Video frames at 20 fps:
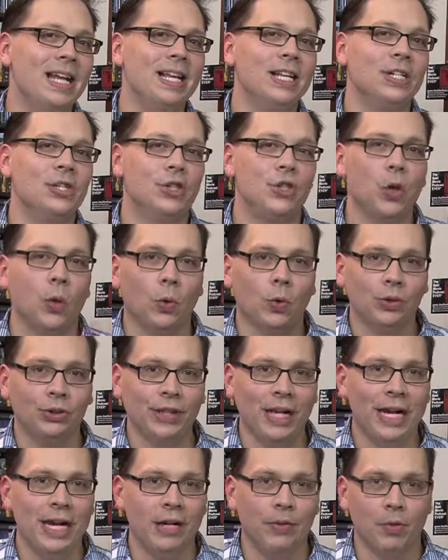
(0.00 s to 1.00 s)
It is George
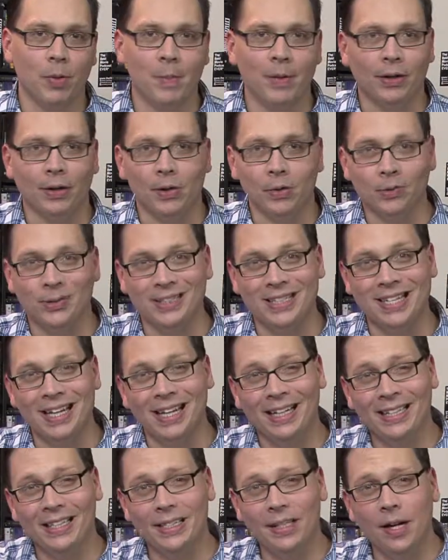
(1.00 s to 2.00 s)
A. Romero's
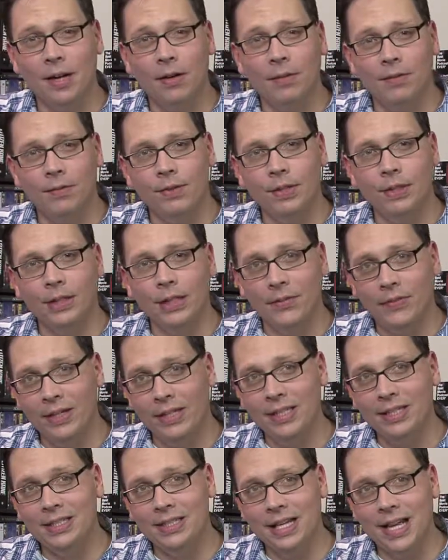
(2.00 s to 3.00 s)
Night of the
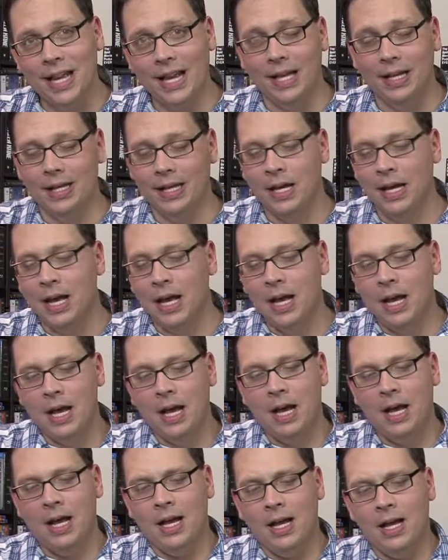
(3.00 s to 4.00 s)
Living Dead.
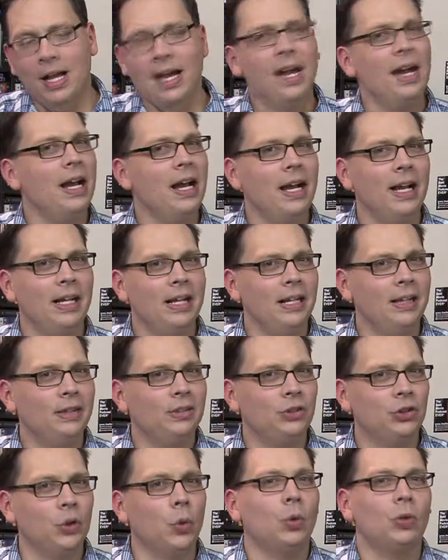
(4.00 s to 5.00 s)

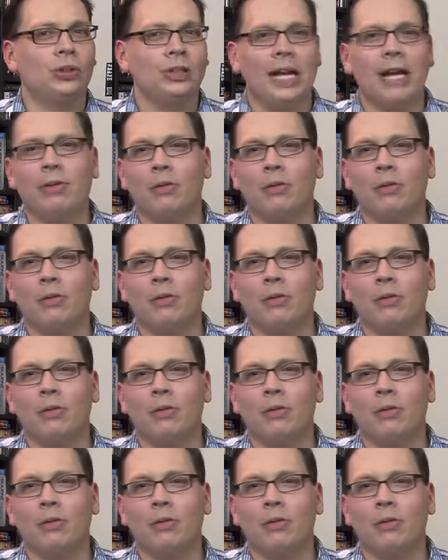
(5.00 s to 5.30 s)
George A.